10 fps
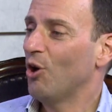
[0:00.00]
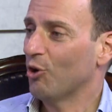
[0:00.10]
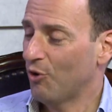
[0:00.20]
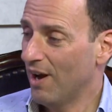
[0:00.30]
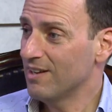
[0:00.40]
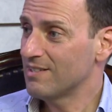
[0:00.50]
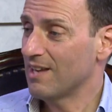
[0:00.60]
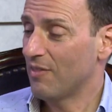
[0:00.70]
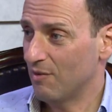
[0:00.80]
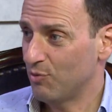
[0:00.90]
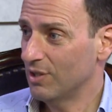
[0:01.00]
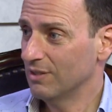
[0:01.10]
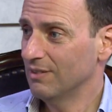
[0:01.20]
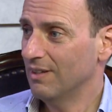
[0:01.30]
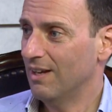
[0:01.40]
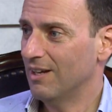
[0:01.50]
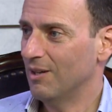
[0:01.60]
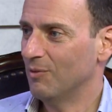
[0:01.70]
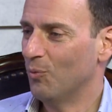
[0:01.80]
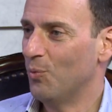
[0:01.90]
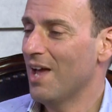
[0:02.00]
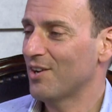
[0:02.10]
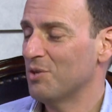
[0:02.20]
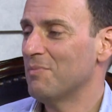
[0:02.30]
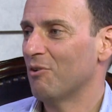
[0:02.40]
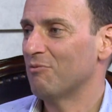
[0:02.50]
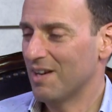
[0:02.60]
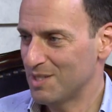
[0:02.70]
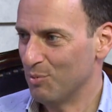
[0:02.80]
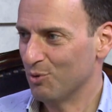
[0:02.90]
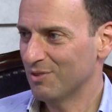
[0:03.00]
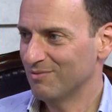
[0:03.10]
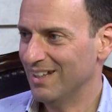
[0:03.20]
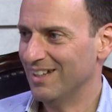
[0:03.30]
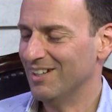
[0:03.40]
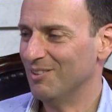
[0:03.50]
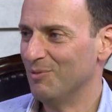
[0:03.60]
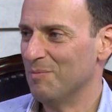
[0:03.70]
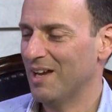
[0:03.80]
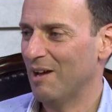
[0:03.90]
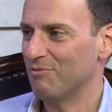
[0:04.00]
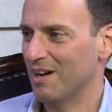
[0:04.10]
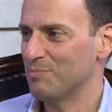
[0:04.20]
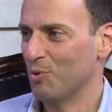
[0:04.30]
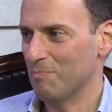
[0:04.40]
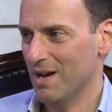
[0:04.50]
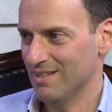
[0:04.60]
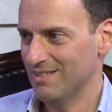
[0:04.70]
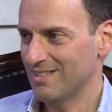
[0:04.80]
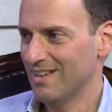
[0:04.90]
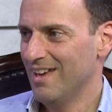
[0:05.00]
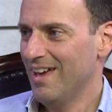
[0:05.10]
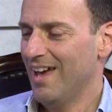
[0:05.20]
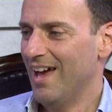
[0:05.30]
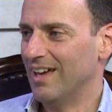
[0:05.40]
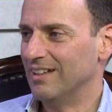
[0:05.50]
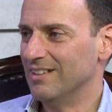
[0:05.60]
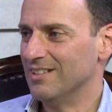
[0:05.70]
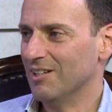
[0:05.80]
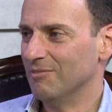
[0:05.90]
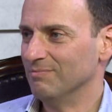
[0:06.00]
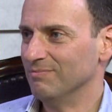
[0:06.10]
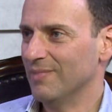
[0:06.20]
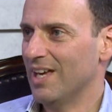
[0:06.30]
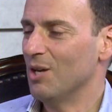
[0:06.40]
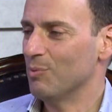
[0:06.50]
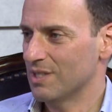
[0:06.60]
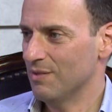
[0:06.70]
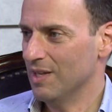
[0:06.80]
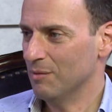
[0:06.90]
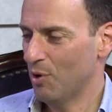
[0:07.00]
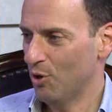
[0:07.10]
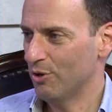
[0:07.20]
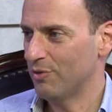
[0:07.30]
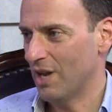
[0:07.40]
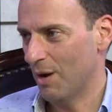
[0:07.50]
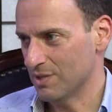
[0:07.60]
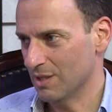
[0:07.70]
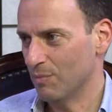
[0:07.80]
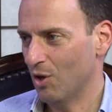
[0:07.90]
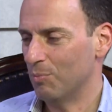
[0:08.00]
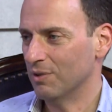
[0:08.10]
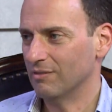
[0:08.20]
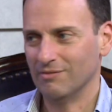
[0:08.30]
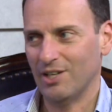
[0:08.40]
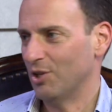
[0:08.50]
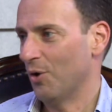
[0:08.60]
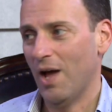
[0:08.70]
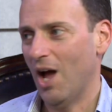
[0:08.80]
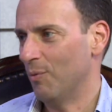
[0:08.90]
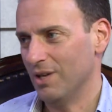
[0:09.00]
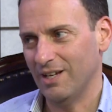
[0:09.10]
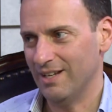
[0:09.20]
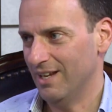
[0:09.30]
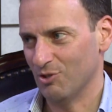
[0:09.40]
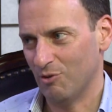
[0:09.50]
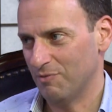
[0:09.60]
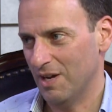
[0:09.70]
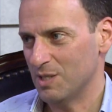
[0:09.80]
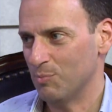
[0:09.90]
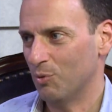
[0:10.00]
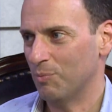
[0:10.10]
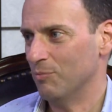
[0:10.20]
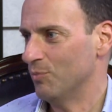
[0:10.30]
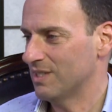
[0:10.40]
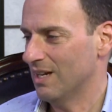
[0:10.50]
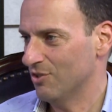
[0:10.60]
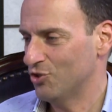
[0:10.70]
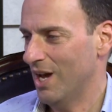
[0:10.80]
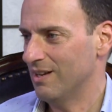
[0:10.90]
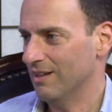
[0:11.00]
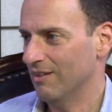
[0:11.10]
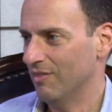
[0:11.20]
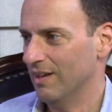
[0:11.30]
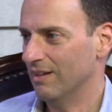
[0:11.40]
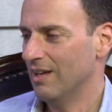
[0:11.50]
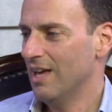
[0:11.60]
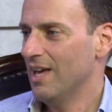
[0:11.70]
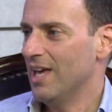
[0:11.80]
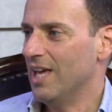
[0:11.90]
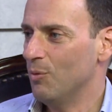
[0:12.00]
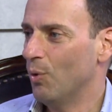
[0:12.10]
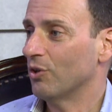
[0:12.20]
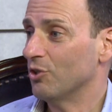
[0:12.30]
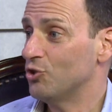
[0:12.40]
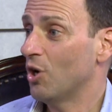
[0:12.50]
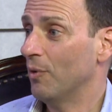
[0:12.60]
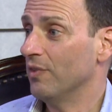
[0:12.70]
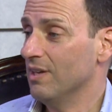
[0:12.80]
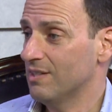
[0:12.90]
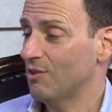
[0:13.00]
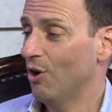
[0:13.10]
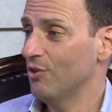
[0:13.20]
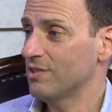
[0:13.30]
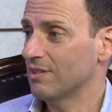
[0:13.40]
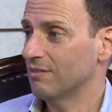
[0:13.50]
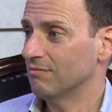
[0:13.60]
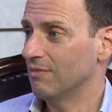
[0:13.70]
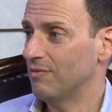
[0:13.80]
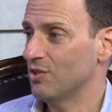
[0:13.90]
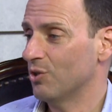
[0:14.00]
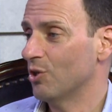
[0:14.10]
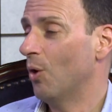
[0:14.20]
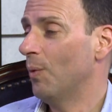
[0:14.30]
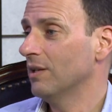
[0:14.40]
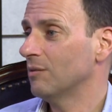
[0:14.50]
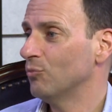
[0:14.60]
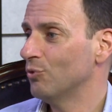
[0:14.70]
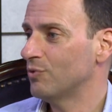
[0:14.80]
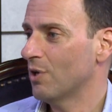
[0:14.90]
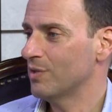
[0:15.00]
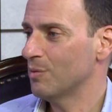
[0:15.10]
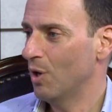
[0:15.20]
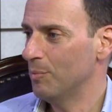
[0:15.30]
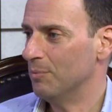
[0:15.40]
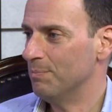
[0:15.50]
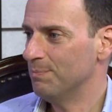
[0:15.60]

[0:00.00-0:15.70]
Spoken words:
No, Craig's South African. We actually met on Facebook. We became Facebook mates, and he was living in Perth and I was in Melbourne, and I don't know how we connected on Facebook when we started chatting, and then he wanted a job on the East Coast and eventually got one and moved over to Melbourne.